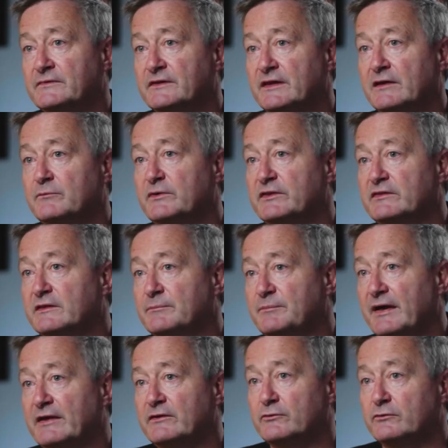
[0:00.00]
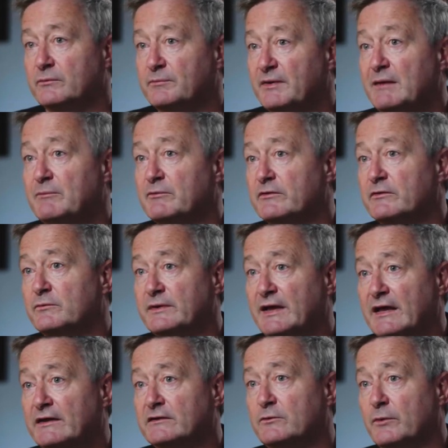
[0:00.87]
And with the Pandora Papers, we
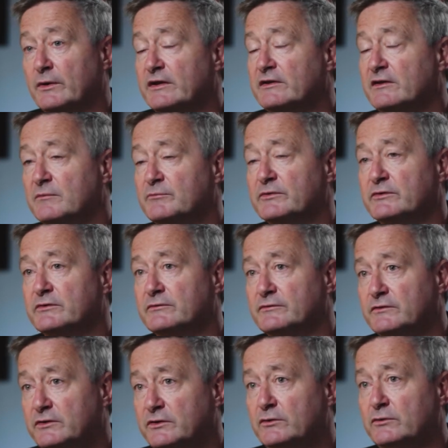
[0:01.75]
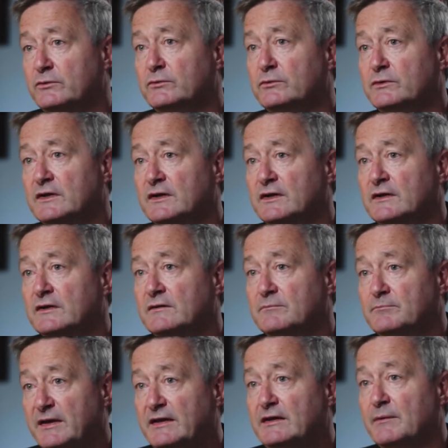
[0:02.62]
had quite a number of new
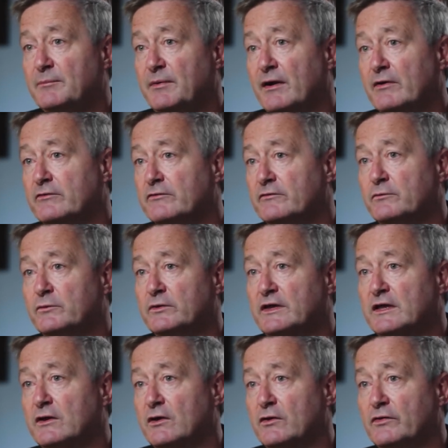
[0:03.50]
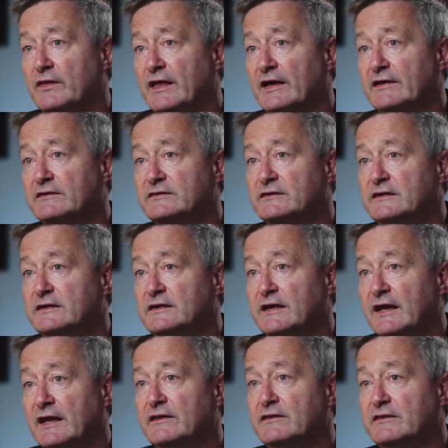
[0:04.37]
media partners working on that,
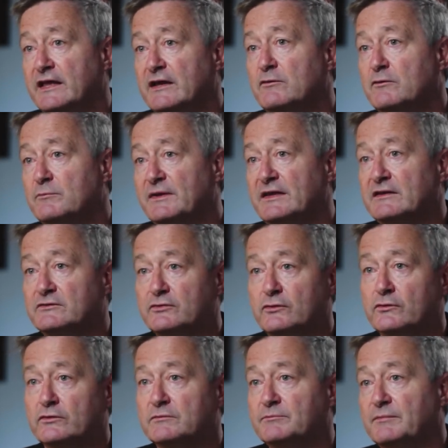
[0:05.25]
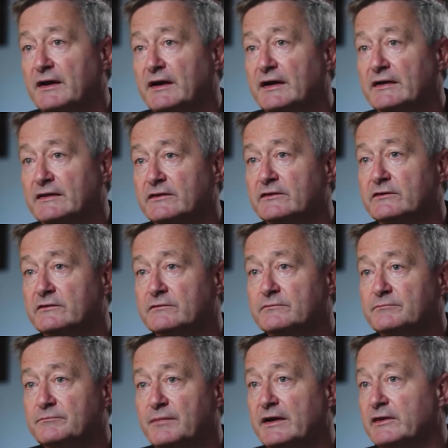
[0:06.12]
and they were being taught by
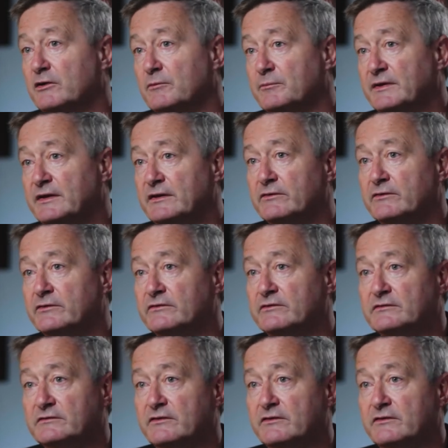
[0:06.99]
their peers.